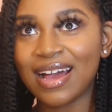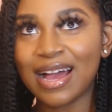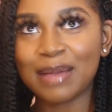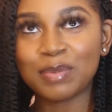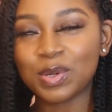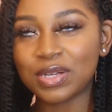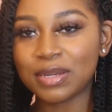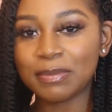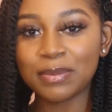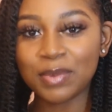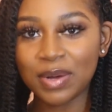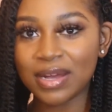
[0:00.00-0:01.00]
I'm going to
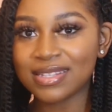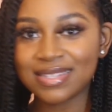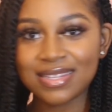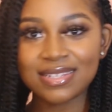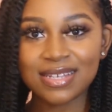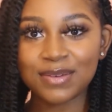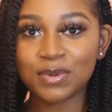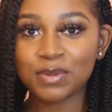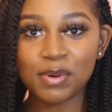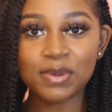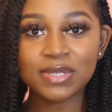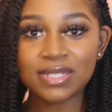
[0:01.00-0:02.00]
be more consistent with
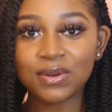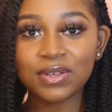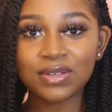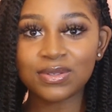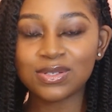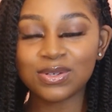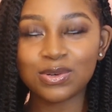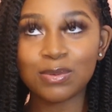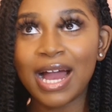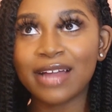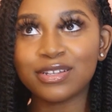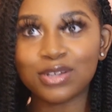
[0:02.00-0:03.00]
posting on YouTube.
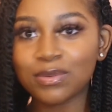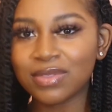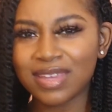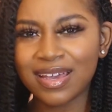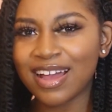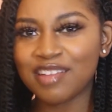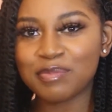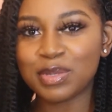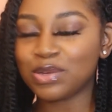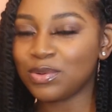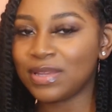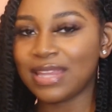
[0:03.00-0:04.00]
I don't think I've been
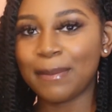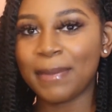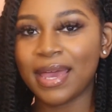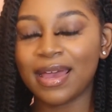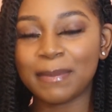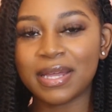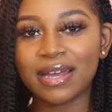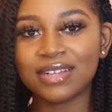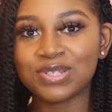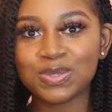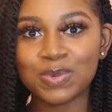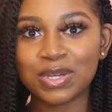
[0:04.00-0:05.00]
doing that bad, but I
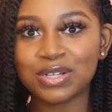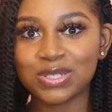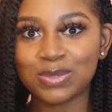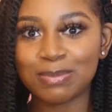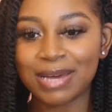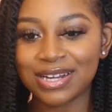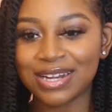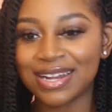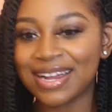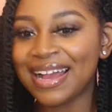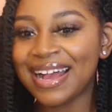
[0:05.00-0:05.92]
just want to do better.